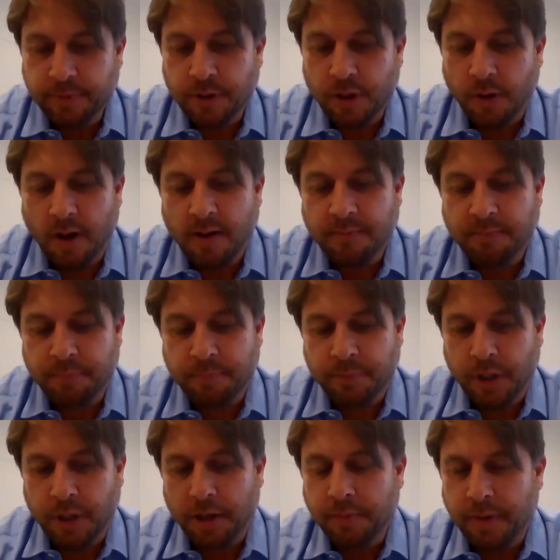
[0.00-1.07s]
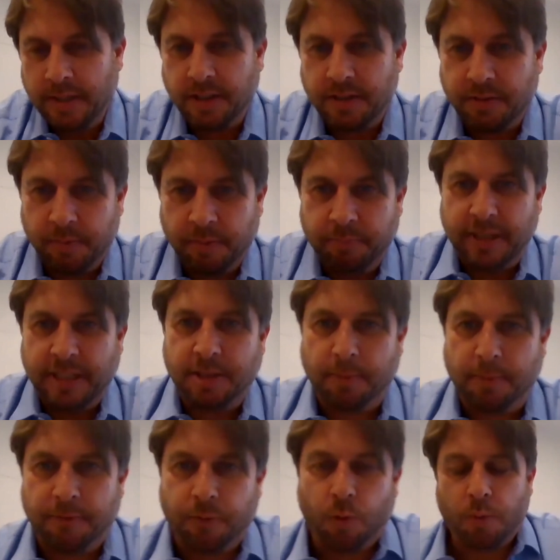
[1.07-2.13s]
I'm, as I mentioned
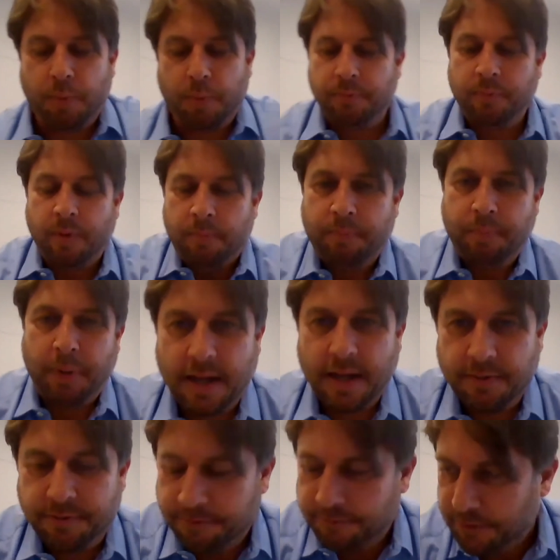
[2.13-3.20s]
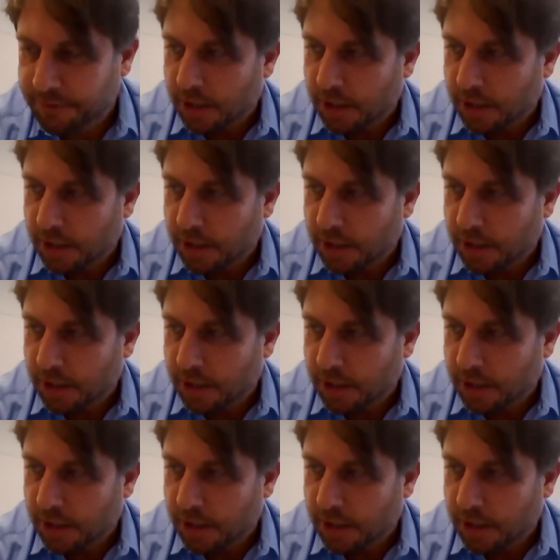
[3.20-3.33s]
before, but I'm part of,